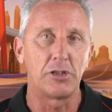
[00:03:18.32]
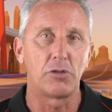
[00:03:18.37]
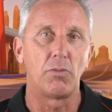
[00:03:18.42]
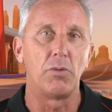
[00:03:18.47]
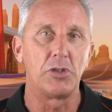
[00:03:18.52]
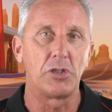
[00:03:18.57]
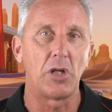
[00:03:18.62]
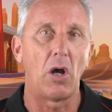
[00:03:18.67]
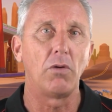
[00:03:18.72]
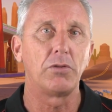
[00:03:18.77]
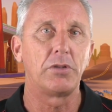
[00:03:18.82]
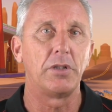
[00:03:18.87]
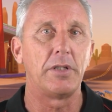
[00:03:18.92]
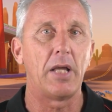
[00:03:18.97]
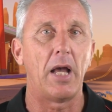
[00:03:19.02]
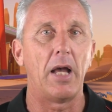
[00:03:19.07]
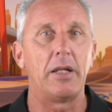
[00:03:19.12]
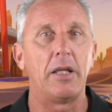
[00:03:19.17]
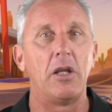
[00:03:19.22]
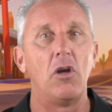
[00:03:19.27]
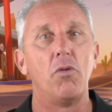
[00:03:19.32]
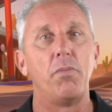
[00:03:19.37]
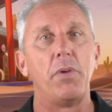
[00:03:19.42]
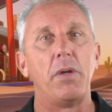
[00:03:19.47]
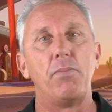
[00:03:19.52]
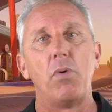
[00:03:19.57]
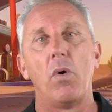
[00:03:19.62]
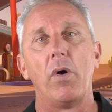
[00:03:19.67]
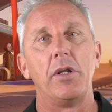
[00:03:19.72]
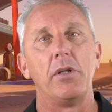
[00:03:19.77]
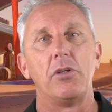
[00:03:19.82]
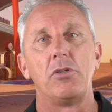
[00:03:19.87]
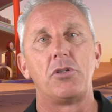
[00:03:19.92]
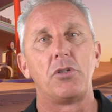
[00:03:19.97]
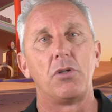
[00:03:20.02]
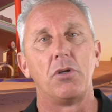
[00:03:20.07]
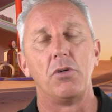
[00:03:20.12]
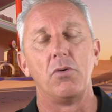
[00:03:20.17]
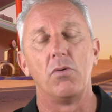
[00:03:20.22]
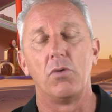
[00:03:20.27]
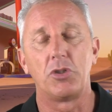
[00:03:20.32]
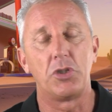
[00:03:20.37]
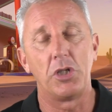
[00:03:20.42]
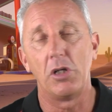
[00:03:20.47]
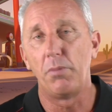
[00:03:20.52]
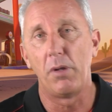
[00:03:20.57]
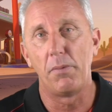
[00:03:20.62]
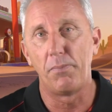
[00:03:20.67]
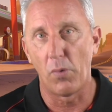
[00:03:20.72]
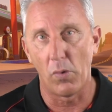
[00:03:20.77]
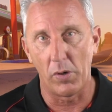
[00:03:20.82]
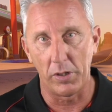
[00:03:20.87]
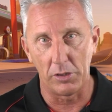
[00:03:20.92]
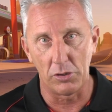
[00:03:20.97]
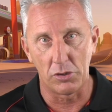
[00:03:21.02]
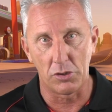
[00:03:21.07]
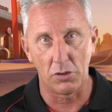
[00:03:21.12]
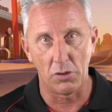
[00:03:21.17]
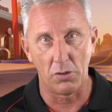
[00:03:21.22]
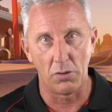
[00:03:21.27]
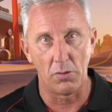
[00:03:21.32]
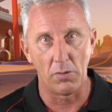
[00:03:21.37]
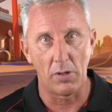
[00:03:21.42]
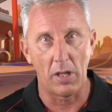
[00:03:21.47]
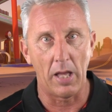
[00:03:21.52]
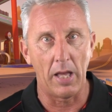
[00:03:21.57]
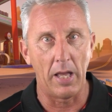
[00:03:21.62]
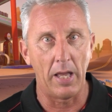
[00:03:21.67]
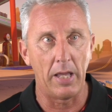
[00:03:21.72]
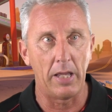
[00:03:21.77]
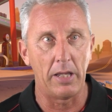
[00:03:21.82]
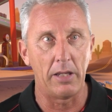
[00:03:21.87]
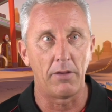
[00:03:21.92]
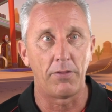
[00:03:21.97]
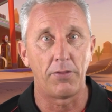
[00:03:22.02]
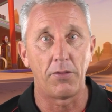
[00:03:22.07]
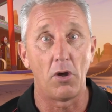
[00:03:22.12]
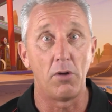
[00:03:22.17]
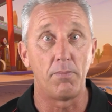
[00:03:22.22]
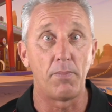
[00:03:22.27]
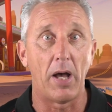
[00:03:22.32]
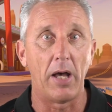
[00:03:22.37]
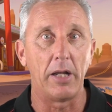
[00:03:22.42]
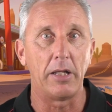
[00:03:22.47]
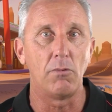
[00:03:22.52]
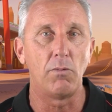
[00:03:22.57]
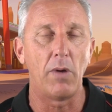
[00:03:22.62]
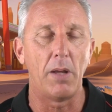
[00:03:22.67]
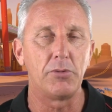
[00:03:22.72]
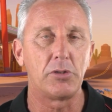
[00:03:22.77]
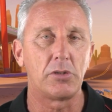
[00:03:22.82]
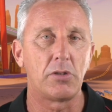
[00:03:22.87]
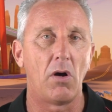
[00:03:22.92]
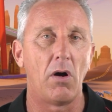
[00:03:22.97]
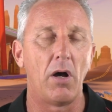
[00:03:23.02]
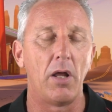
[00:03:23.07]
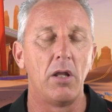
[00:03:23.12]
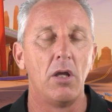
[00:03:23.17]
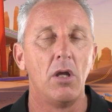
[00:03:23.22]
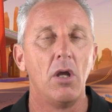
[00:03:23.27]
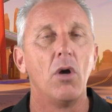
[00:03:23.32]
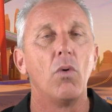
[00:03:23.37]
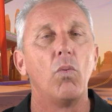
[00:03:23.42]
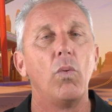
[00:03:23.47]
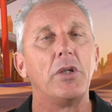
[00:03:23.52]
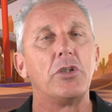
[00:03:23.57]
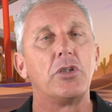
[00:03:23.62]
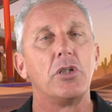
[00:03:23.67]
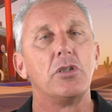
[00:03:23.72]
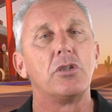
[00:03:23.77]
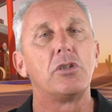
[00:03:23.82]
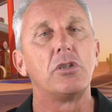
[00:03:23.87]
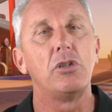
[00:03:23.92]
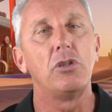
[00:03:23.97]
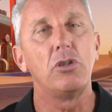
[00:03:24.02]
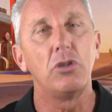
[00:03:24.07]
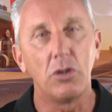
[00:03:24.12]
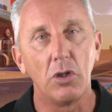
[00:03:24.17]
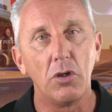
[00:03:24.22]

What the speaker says: As a result of that, he'll be pointed to, or she'll be pointed to, a third-party website, which is